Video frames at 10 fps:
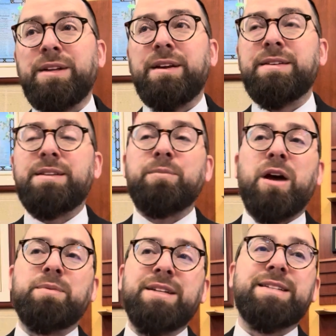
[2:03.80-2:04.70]
and it
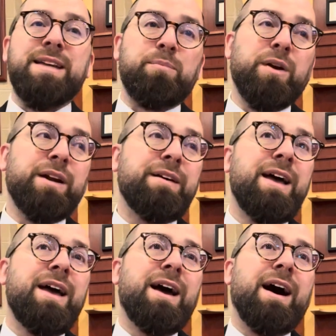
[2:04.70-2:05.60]
sometimes is separated,
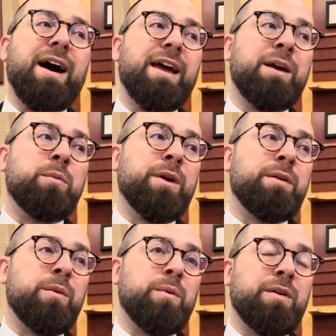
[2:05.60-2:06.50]

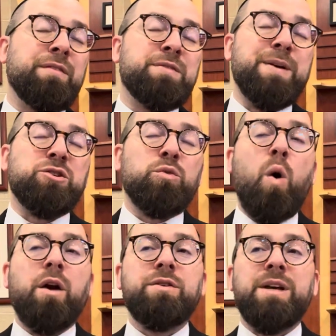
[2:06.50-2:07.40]
you'd have to make sure
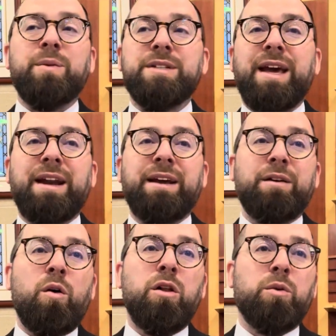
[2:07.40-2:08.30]
water is able to get in
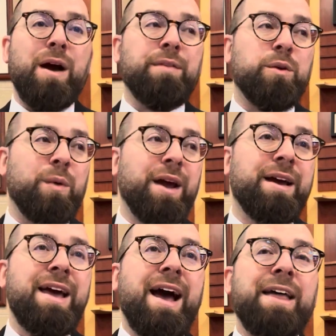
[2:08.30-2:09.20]
all around the
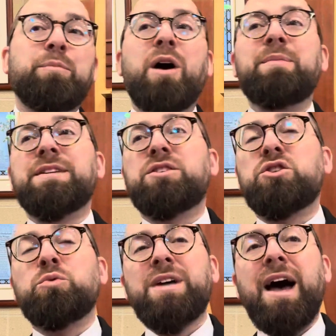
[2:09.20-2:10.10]
ring. And the problem is it's
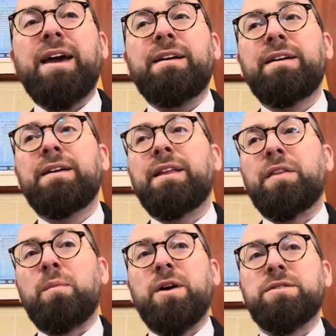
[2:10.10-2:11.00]
so tight that
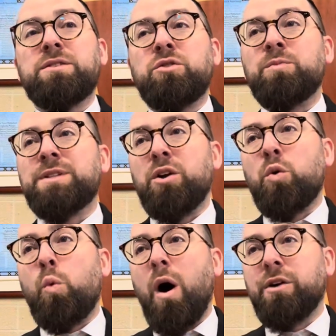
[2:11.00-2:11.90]
the Gemara assumes that no
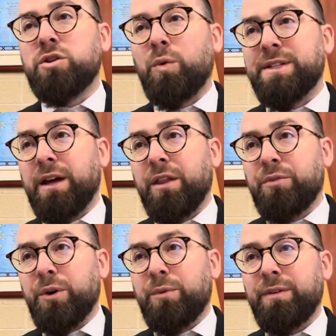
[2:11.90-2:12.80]
water is going to get
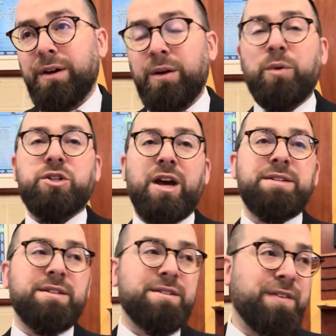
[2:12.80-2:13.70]
through, in which
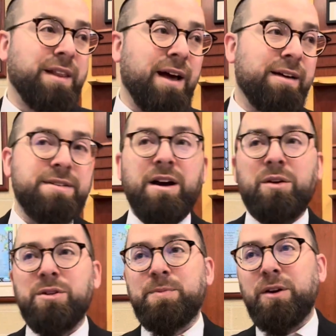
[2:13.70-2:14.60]
case the tefillah is not
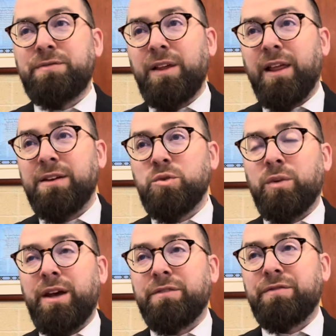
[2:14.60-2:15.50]
going to be a good tefillah. It's
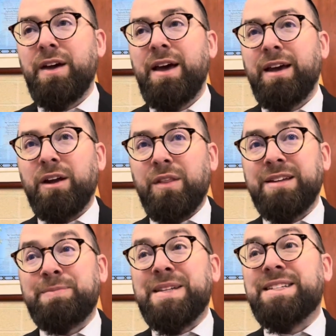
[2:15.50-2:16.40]
only if, there
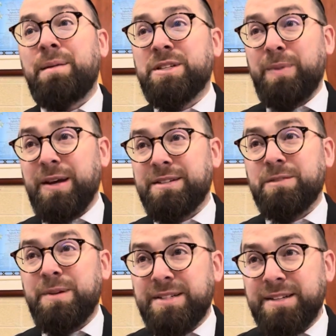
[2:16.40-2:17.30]
has to be some space, there has to be